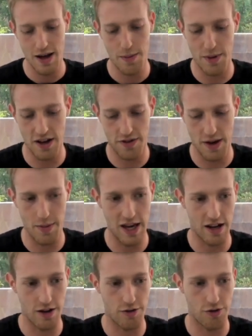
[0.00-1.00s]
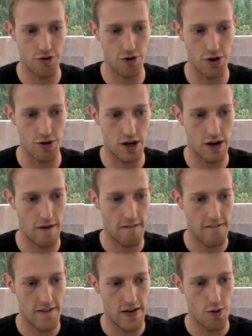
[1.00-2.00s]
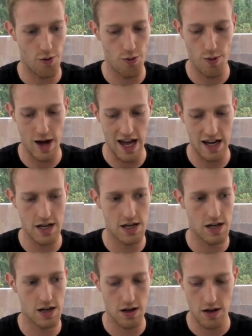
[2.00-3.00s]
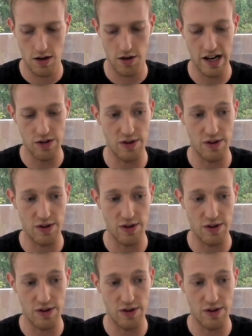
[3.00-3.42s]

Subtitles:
but if I make it stroke red, right?